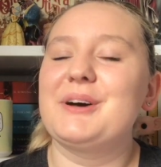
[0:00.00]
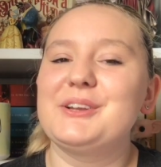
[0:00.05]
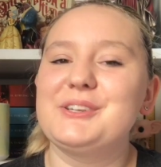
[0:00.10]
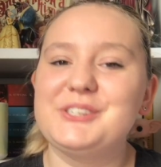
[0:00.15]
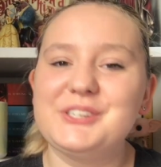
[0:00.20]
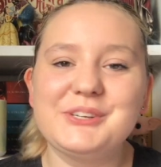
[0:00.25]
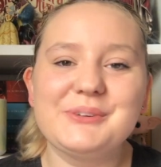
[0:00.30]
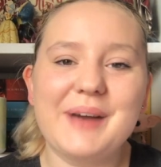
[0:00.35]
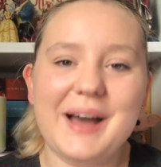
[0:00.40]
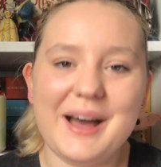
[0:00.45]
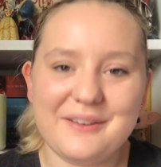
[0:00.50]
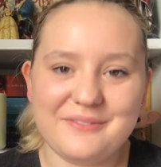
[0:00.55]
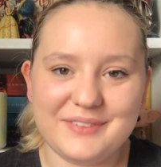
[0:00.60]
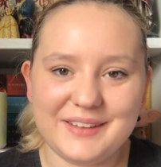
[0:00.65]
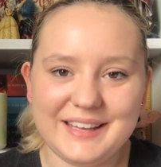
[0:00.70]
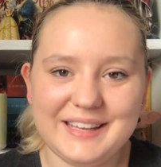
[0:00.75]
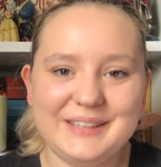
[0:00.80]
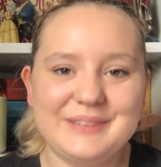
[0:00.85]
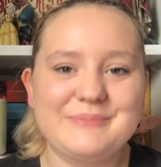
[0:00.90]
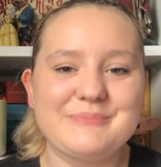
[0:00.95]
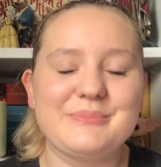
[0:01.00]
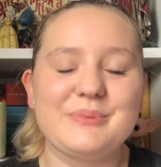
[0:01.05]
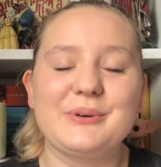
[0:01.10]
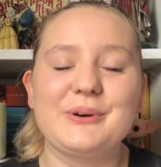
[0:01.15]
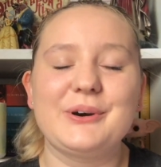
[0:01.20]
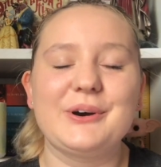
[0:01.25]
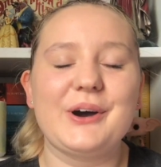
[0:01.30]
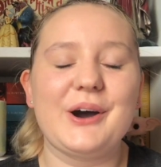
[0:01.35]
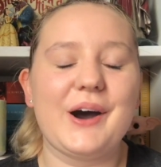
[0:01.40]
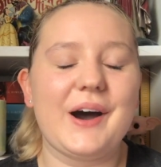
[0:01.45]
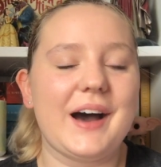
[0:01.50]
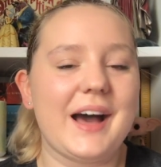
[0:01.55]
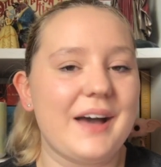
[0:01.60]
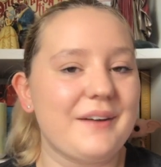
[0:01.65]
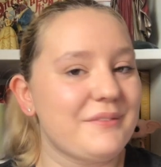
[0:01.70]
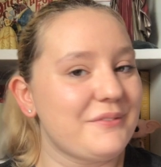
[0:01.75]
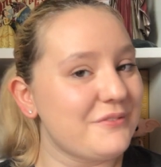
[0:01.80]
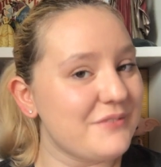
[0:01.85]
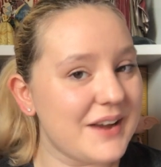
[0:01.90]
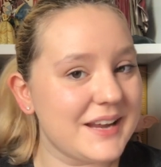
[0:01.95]
I do have it, but I
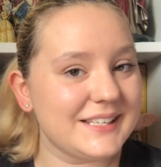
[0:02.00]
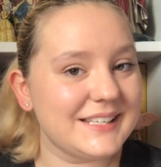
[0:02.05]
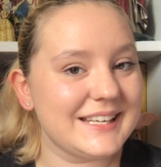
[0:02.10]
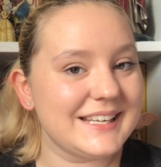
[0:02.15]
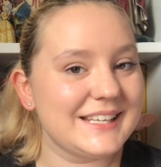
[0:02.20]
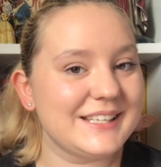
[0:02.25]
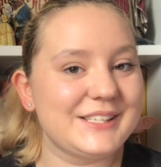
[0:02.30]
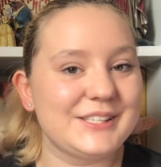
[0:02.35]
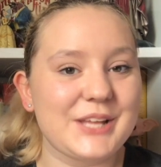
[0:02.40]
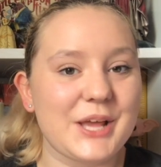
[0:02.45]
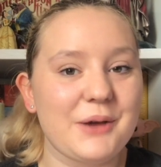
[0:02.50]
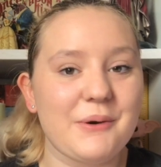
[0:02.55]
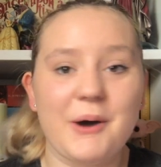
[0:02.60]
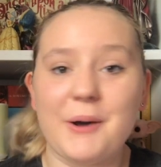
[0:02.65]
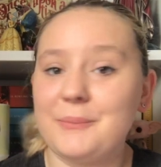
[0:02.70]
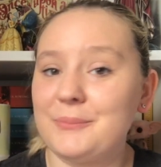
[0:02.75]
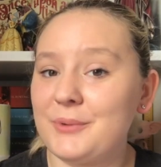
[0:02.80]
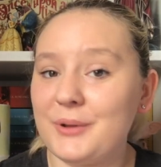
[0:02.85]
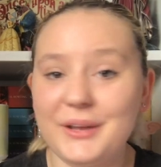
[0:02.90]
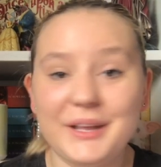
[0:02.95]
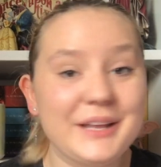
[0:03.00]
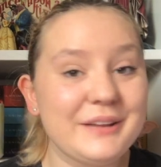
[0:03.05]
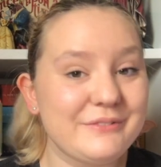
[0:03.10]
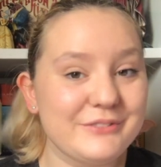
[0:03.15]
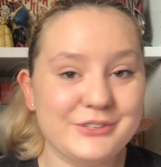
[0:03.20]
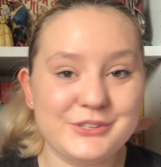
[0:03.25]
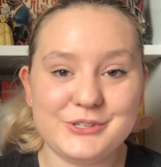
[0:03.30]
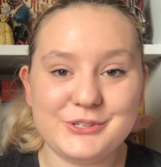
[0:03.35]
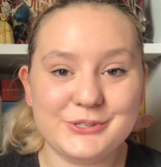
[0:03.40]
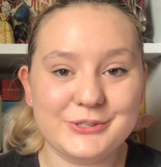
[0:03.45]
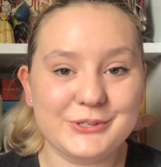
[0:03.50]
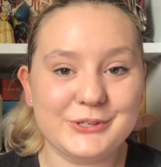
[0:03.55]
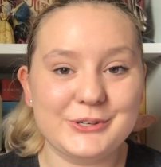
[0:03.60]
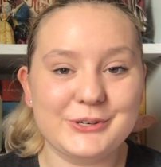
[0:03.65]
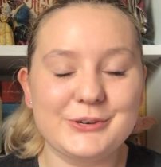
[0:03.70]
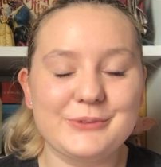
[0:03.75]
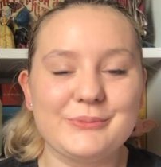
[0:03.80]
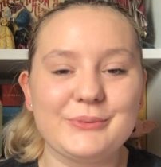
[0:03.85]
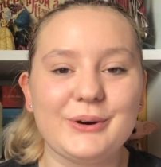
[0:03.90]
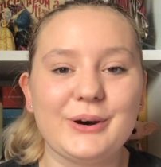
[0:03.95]
haven't read it, so I'm not even
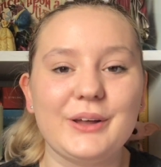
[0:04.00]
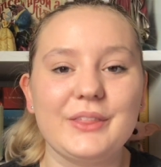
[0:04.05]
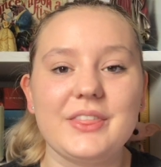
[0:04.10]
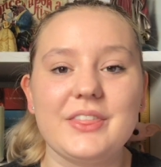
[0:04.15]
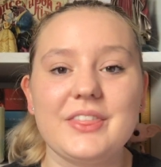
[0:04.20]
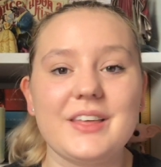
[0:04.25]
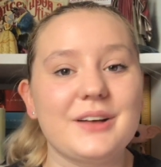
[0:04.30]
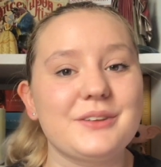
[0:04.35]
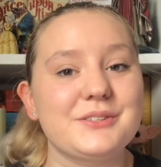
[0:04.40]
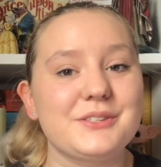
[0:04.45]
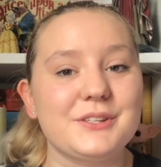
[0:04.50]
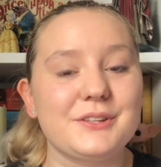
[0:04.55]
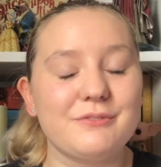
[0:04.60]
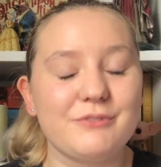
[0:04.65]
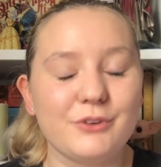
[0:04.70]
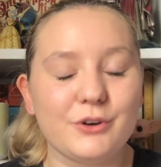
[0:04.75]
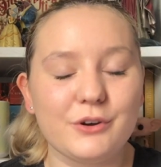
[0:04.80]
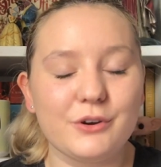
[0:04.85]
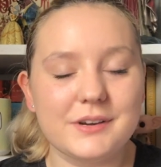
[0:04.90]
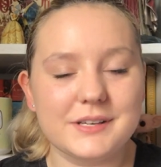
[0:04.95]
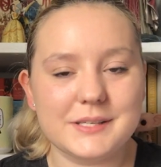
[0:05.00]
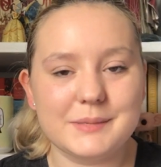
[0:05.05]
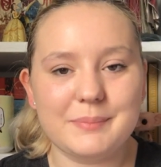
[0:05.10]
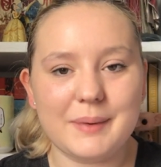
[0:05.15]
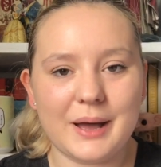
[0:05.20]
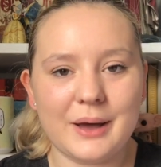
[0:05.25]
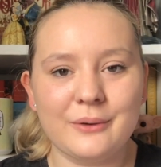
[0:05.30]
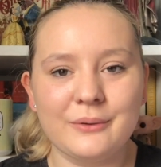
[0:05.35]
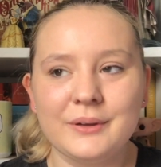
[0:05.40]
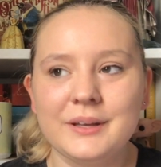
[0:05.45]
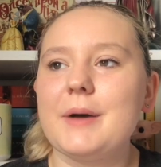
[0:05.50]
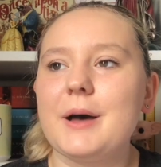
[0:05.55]
sure what Thousandth Floor is about.